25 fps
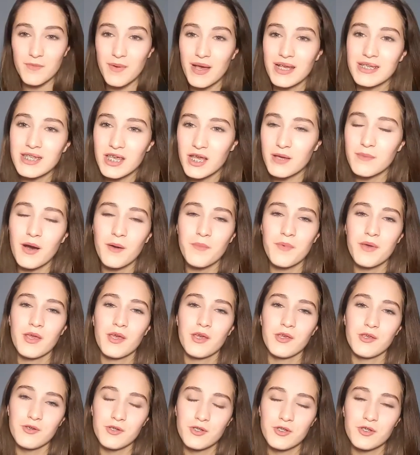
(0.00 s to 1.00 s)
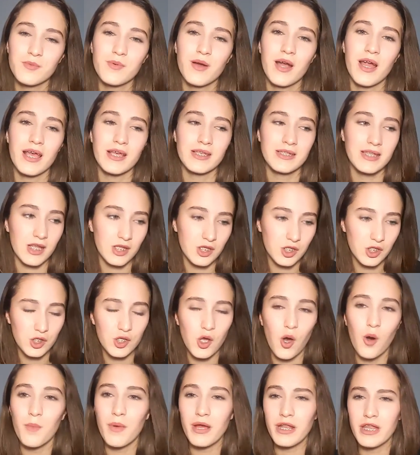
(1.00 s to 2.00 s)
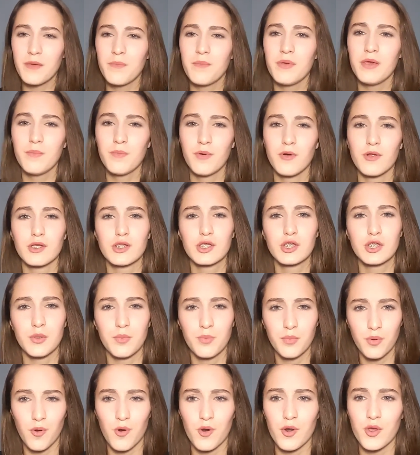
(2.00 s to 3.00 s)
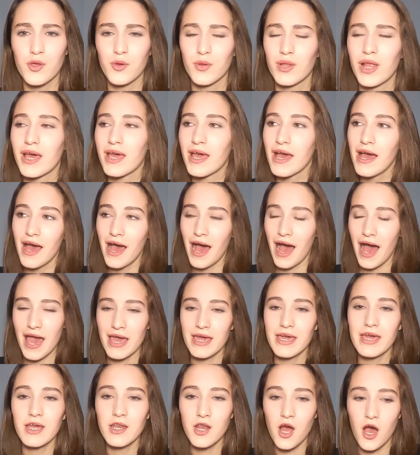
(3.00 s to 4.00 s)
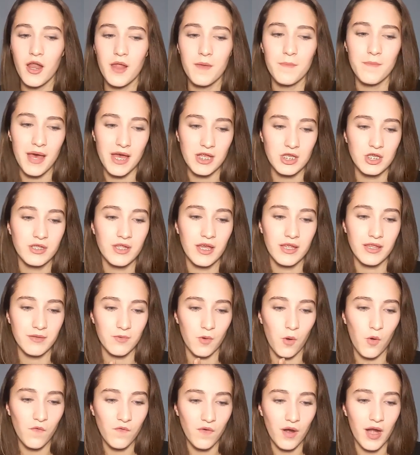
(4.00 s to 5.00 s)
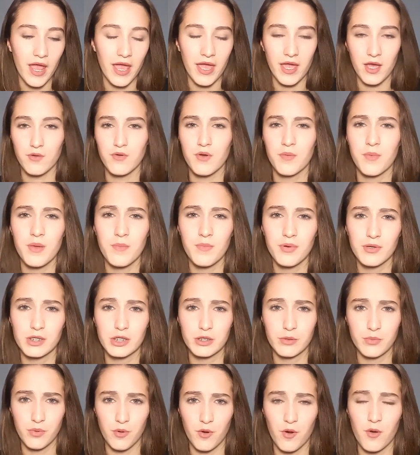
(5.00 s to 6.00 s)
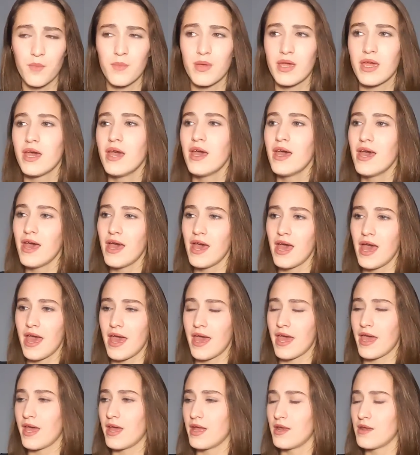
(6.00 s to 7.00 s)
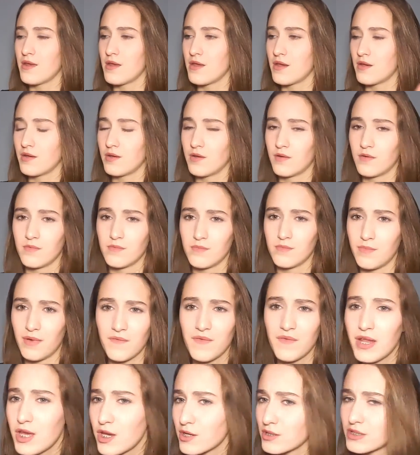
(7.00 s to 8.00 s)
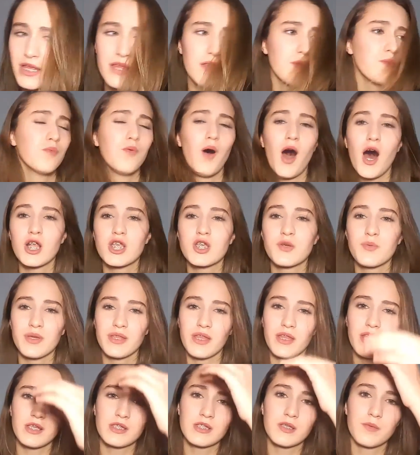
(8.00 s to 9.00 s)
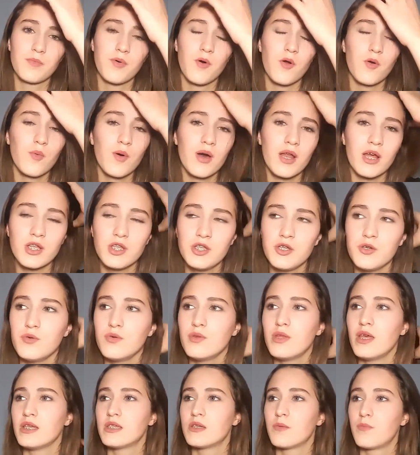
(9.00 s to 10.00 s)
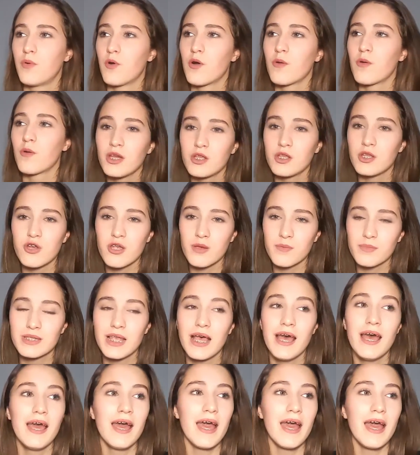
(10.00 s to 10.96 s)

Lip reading: The best thing about being a YouTuber is that so many people support you. Like, I cannot imagine that over 800 people support me in my videos, they watch me, they support what I do, they support my dreams,